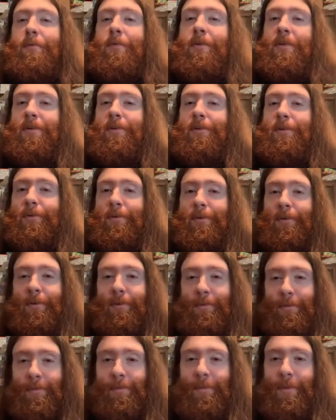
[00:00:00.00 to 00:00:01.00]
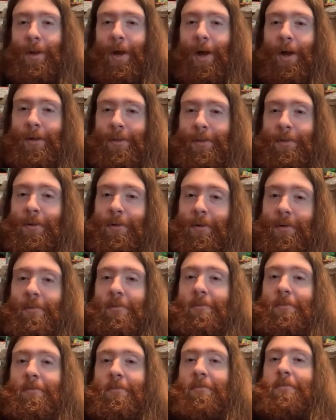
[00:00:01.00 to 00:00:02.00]
we do to the doctor
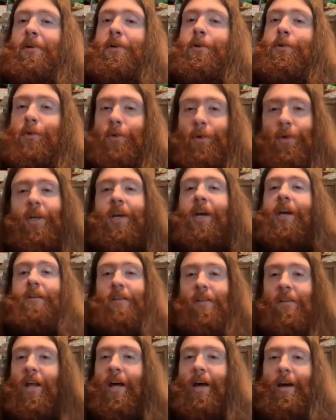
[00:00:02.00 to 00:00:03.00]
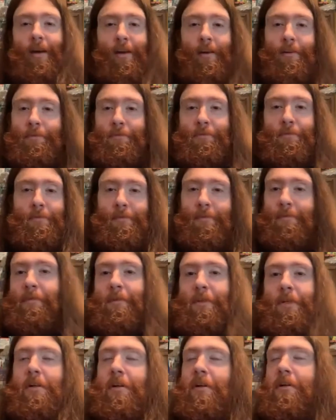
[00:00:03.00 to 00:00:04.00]
who created life,
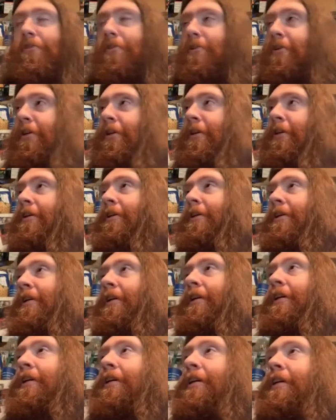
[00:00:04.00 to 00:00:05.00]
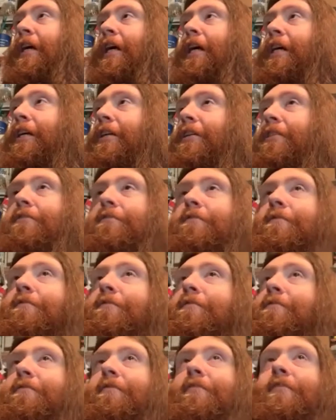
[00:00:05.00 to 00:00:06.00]
you know, and
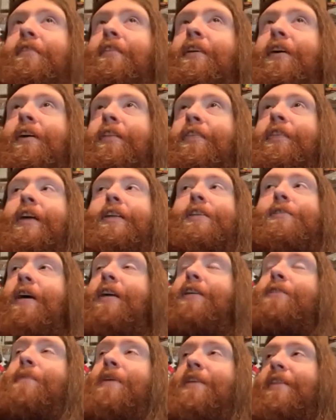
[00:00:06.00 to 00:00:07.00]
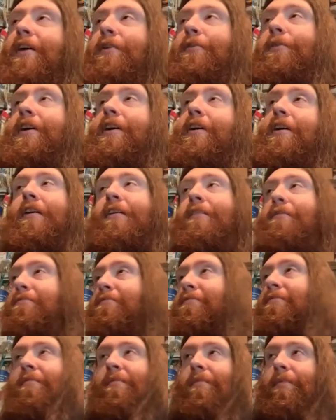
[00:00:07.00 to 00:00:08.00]
that's it's been that way
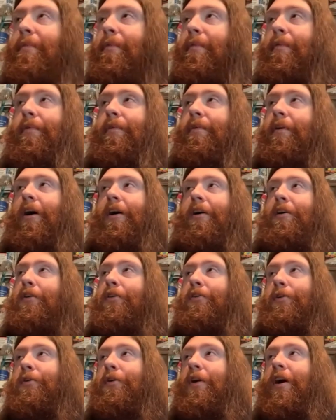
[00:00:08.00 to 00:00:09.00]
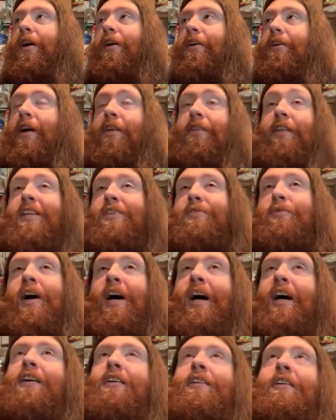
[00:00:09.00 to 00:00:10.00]
all throughout, and that's
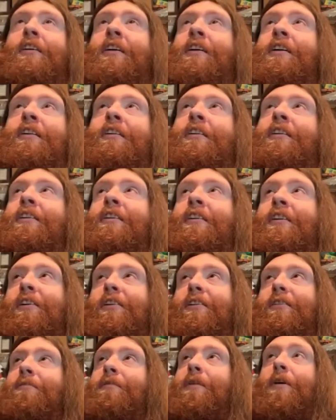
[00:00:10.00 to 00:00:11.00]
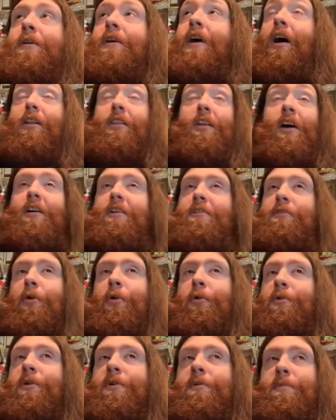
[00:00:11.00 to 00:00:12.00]
why a lot of
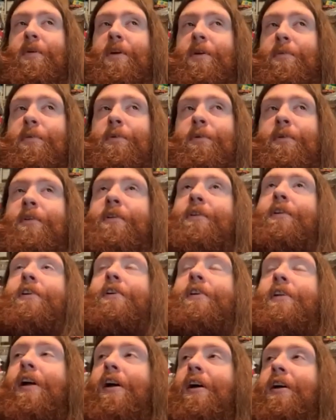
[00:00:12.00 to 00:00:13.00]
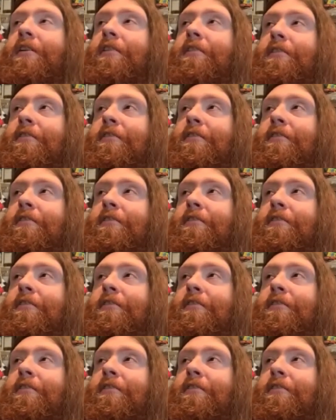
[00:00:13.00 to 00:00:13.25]
horror people are like,